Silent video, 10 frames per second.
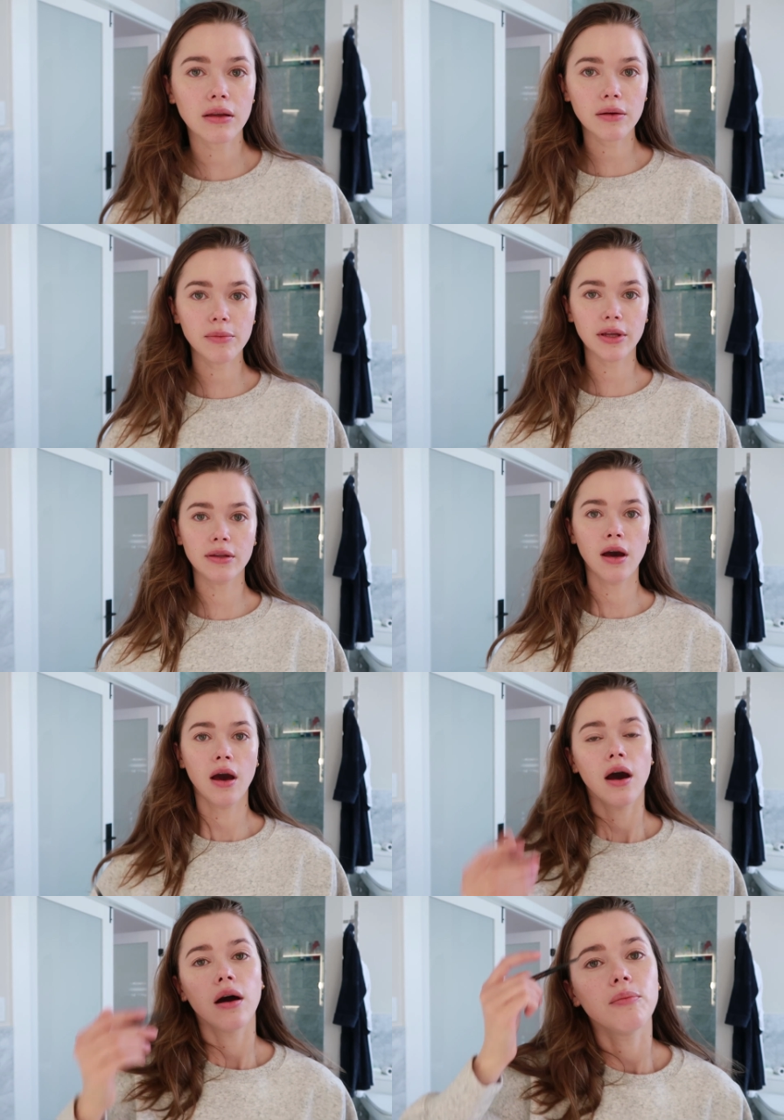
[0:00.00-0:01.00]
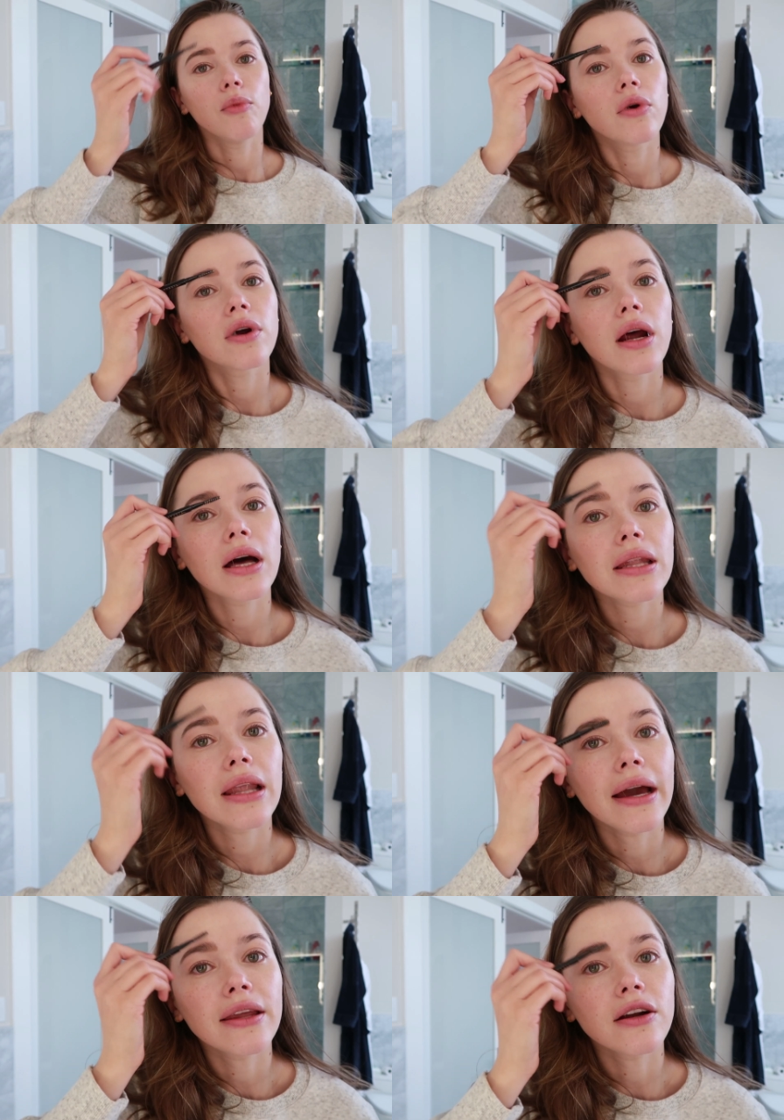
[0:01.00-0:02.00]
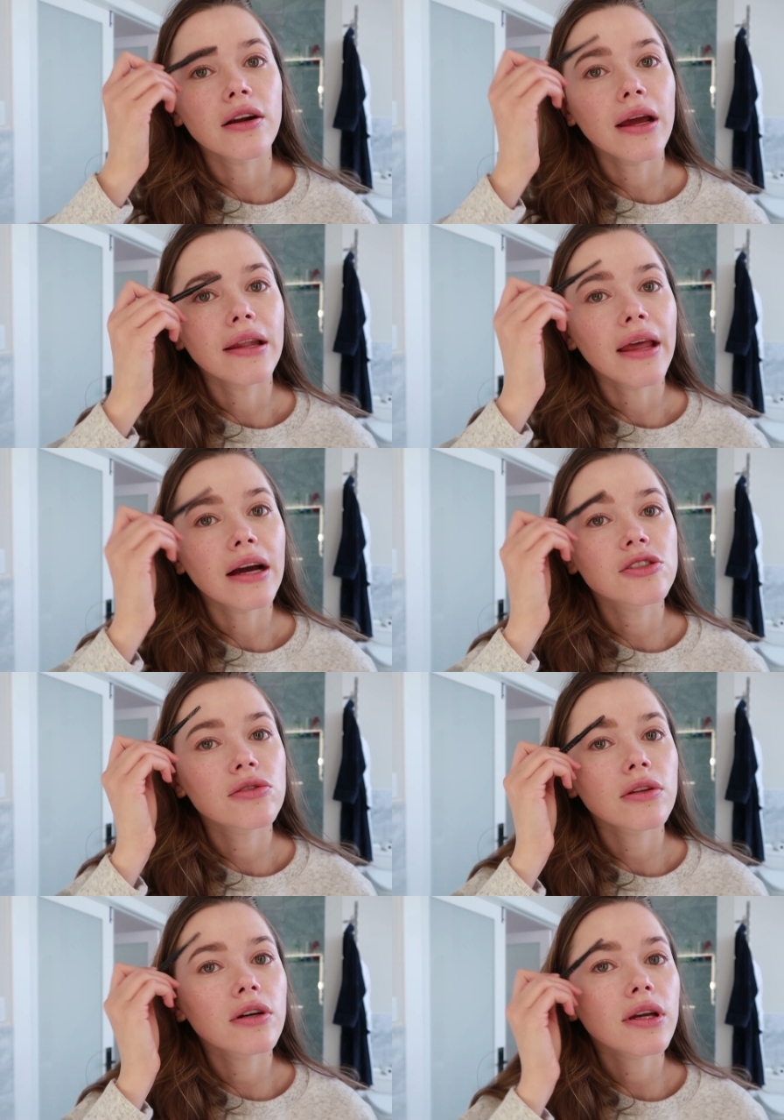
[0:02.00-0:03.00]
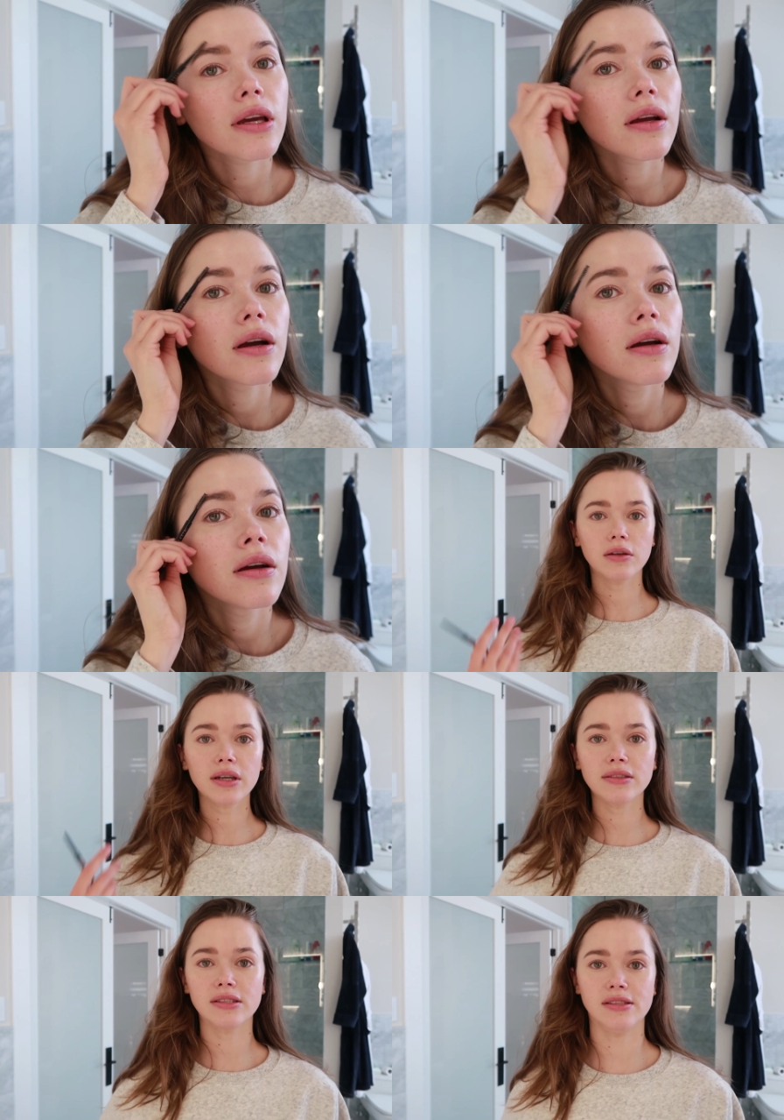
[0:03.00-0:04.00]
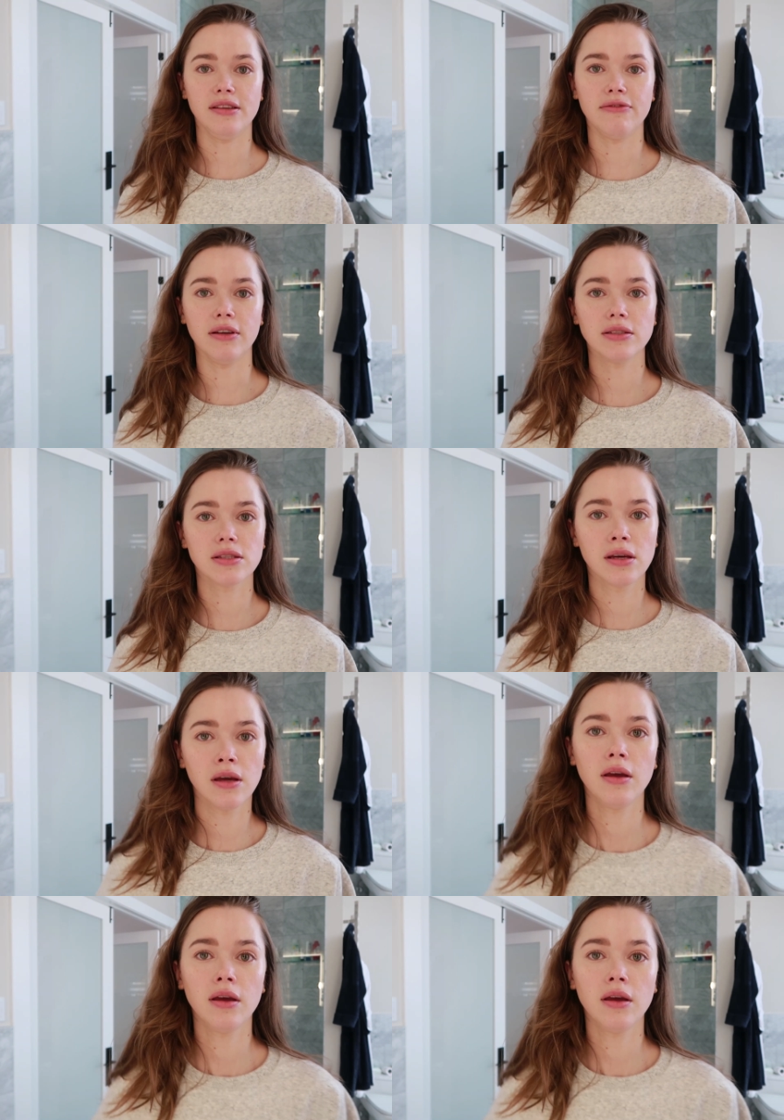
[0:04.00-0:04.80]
a little bit more lighter and natural looking. Look at this difference.